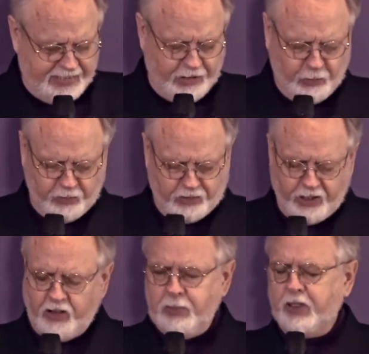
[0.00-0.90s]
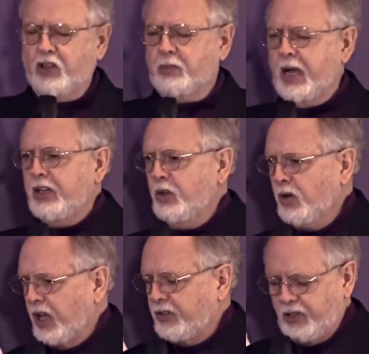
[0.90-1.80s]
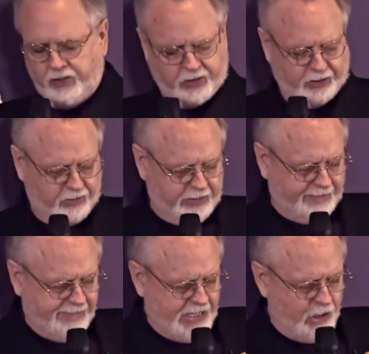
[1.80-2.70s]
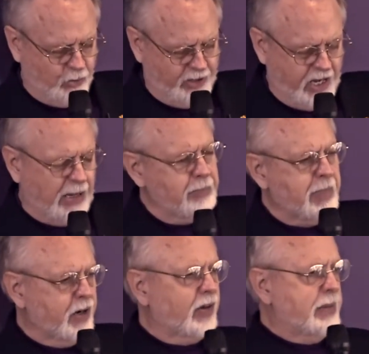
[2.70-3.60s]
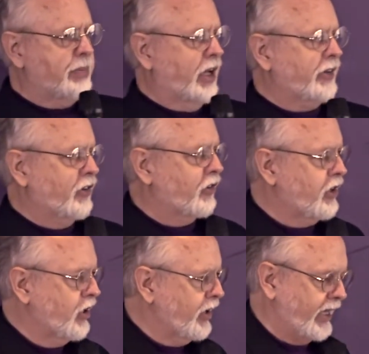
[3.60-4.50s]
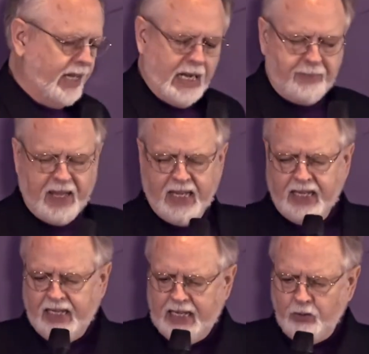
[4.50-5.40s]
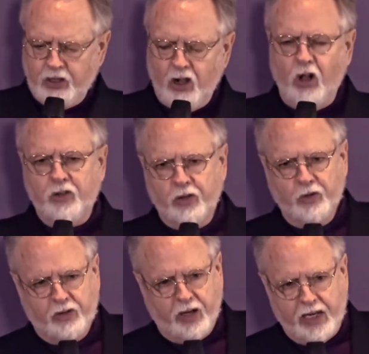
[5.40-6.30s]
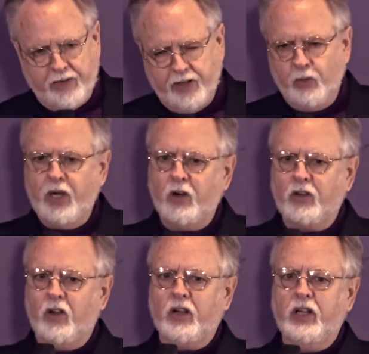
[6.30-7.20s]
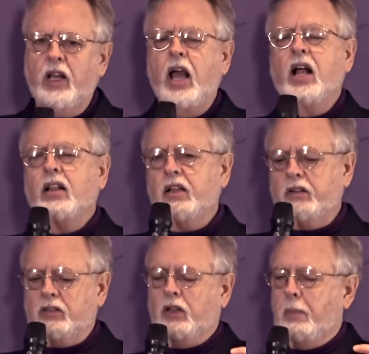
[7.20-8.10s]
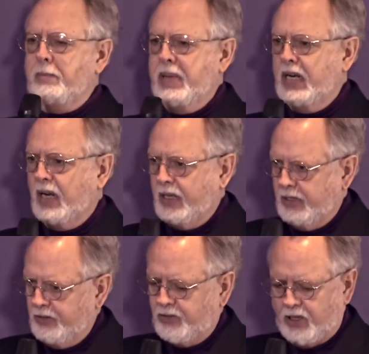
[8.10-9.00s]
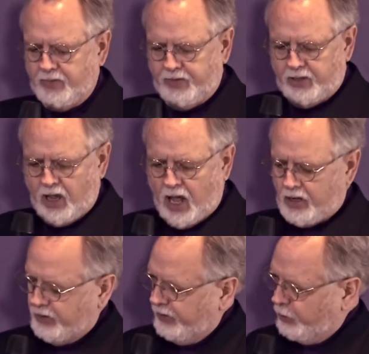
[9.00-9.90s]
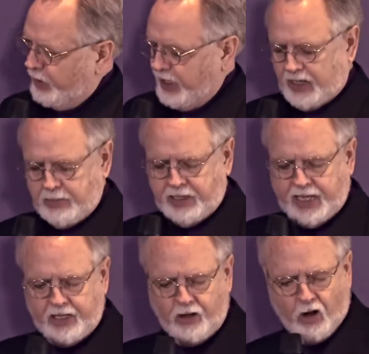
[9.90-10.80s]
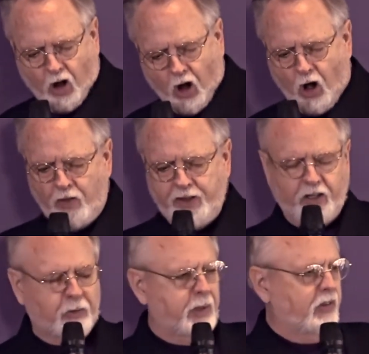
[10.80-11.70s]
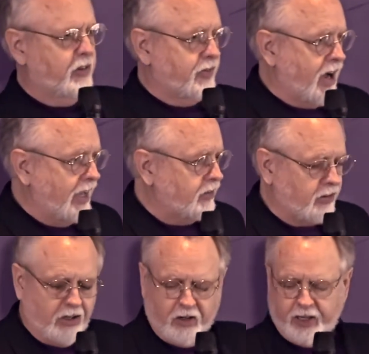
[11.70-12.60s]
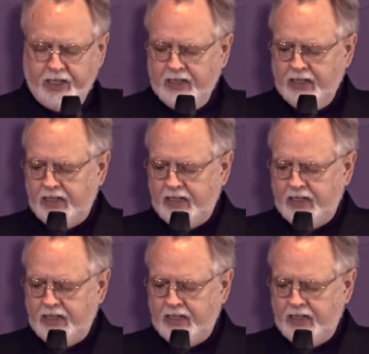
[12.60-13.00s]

This was touchy because my new logistics would not merely plug the security gap, it would also save, and we are talking literal millions of dollars, when it eliminated all the expensive high security